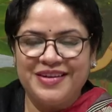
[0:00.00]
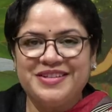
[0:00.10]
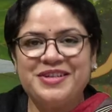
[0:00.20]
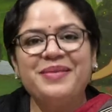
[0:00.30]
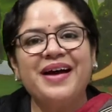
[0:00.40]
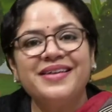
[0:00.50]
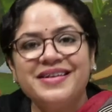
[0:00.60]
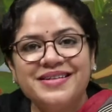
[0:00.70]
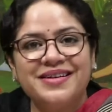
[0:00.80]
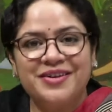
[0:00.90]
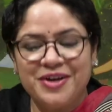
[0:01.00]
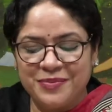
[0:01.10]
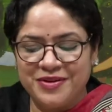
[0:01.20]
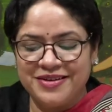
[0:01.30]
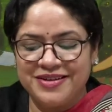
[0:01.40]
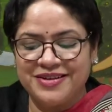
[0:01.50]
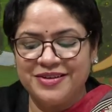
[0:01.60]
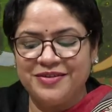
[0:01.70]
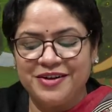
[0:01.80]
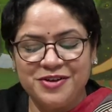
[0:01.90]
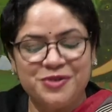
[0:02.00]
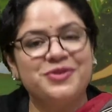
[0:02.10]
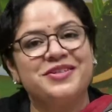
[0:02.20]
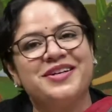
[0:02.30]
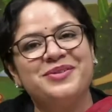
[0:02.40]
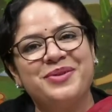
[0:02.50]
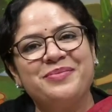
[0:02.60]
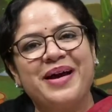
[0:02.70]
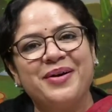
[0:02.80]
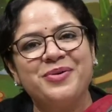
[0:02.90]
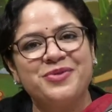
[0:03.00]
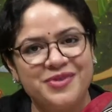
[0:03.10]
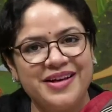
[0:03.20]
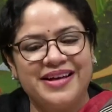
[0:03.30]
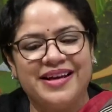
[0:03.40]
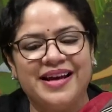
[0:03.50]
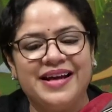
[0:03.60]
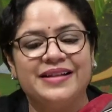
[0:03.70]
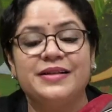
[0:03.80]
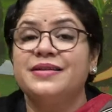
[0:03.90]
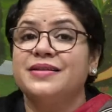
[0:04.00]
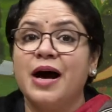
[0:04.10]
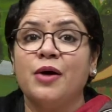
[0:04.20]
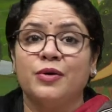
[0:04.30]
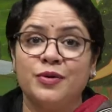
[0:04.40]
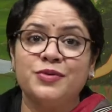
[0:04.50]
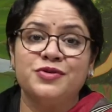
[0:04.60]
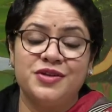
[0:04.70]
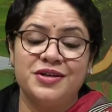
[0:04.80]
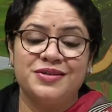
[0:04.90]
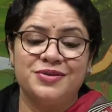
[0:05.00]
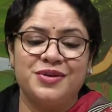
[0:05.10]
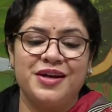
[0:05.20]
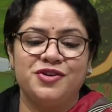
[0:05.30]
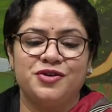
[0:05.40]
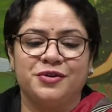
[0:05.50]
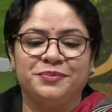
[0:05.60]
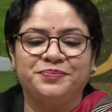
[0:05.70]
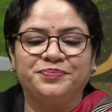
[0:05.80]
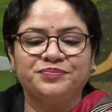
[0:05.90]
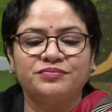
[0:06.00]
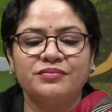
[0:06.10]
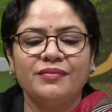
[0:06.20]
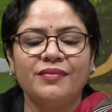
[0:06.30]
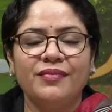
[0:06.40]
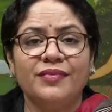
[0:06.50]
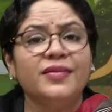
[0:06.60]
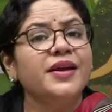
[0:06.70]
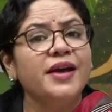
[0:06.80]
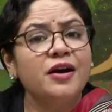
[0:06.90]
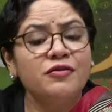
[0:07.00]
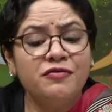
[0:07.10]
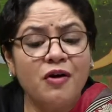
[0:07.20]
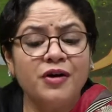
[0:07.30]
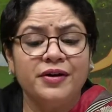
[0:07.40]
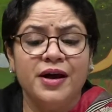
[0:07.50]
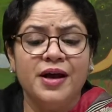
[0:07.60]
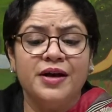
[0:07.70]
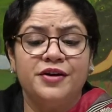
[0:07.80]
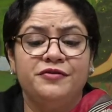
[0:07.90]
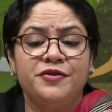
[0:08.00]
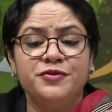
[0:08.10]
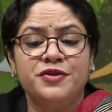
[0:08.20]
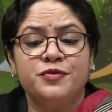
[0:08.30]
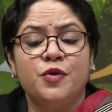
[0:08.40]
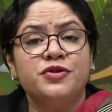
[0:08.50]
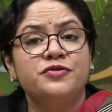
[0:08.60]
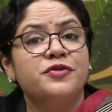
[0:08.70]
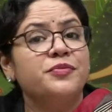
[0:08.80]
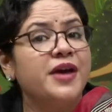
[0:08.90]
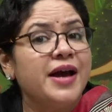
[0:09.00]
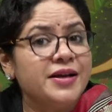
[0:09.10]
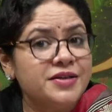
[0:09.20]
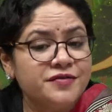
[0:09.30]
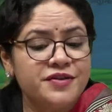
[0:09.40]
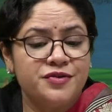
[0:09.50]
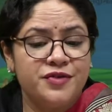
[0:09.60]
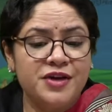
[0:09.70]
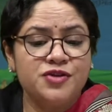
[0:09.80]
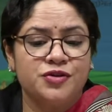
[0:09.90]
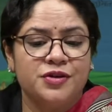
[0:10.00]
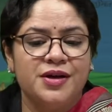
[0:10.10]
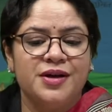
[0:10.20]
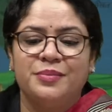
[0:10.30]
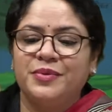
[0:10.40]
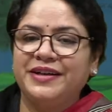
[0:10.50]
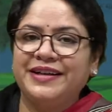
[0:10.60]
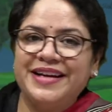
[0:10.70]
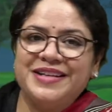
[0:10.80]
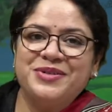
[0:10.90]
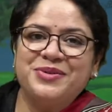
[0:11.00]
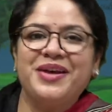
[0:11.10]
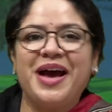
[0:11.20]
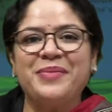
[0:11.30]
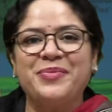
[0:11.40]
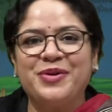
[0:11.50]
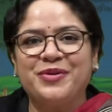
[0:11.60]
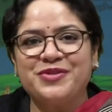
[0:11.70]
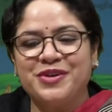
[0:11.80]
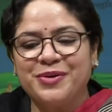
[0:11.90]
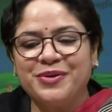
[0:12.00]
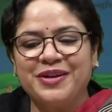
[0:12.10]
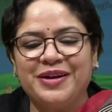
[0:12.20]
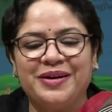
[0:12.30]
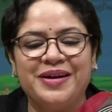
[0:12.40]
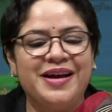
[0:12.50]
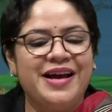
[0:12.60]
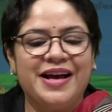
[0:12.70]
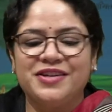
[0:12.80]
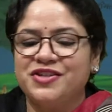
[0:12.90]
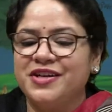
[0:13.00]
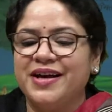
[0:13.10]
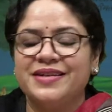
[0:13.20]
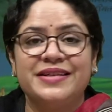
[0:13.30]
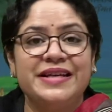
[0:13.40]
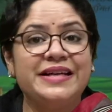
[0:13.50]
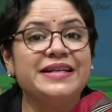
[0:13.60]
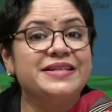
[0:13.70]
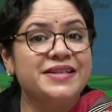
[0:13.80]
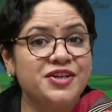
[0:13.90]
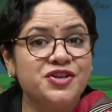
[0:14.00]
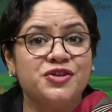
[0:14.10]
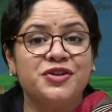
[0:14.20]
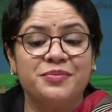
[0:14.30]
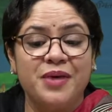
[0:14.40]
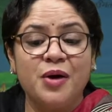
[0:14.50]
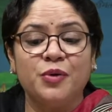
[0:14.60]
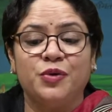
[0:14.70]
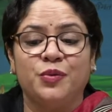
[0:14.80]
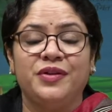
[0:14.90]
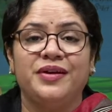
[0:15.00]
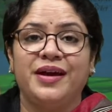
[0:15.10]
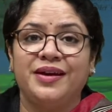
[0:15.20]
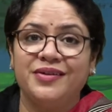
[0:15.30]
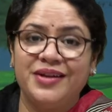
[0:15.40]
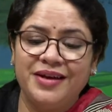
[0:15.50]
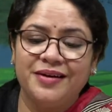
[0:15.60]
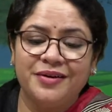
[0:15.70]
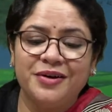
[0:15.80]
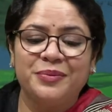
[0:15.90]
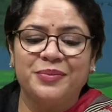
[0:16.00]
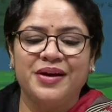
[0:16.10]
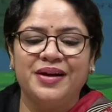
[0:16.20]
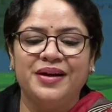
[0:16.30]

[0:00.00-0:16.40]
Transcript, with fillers: She marries her creeper sister Vanajyotsna to the mango tree. This is how close she is to nature. The young fawn refuses water from the hands of a stranger but clings to the apron of Shakuntala as she has healed his injured mouth with the Ingudi herb.